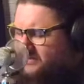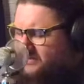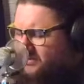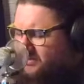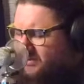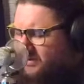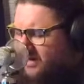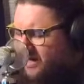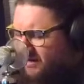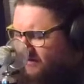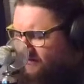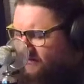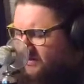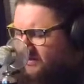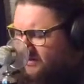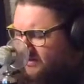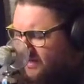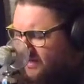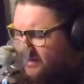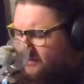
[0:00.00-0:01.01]
to where I feel
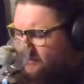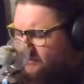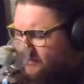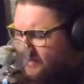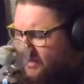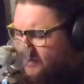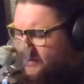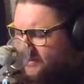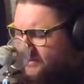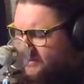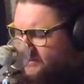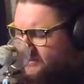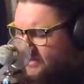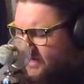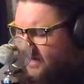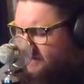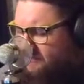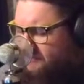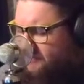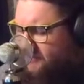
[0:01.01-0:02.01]
like maybe it's
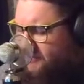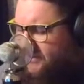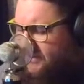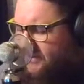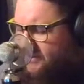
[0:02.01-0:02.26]
time for me